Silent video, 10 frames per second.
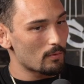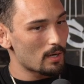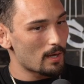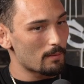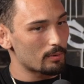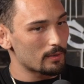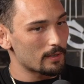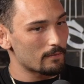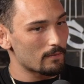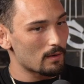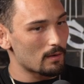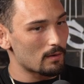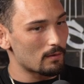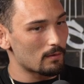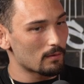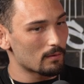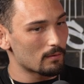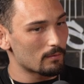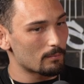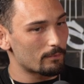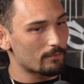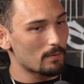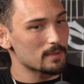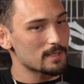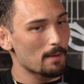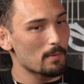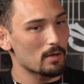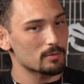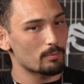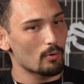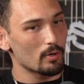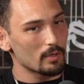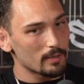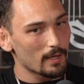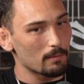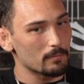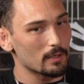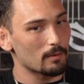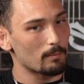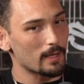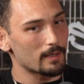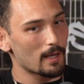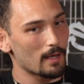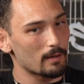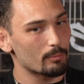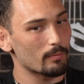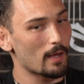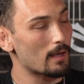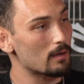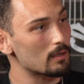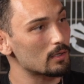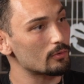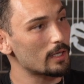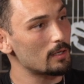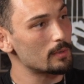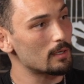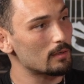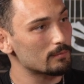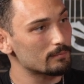what I believe, from the time I was born, damn near, my dad had a leukemia.